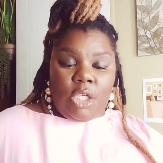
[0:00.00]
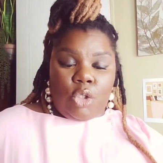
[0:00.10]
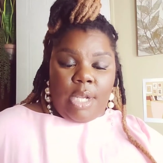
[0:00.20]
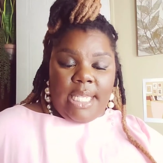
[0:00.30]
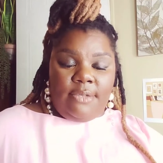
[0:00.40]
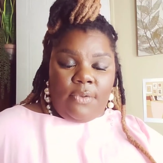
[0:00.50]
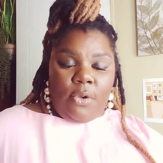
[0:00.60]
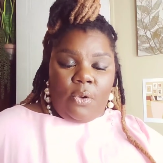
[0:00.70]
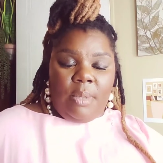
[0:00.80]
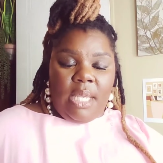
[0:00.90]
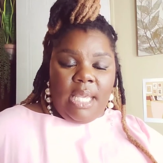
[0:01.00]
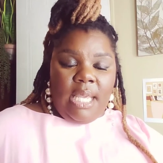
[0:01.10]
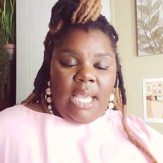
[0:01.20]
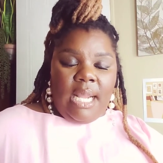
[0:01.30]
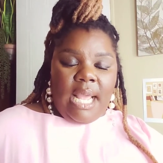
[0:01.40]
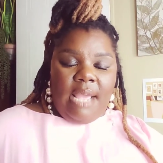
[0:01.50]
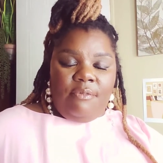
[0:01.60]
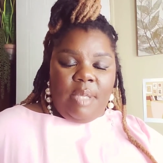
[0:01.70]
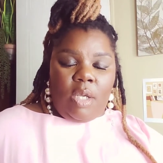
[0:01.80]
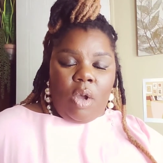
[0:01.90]
a transphobe, and I
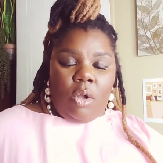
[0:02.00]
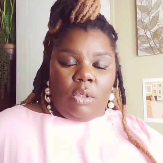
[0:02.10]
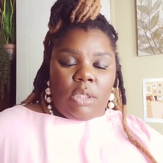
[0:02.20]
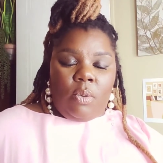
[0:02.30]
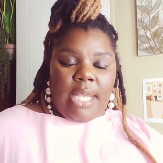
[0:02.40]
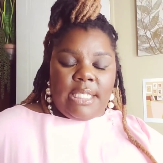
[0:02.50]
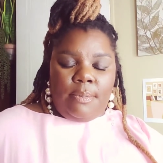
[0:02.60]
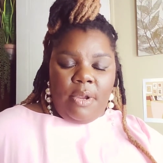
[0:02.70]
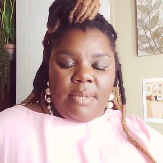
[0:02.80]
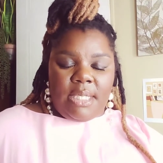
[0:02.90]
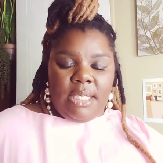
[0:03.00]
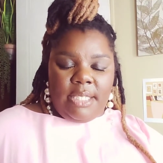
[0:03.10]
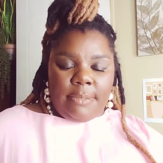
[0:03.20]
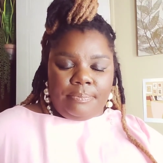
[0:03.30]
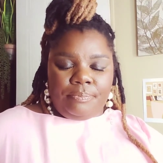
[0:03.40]
have been called a white supremacist.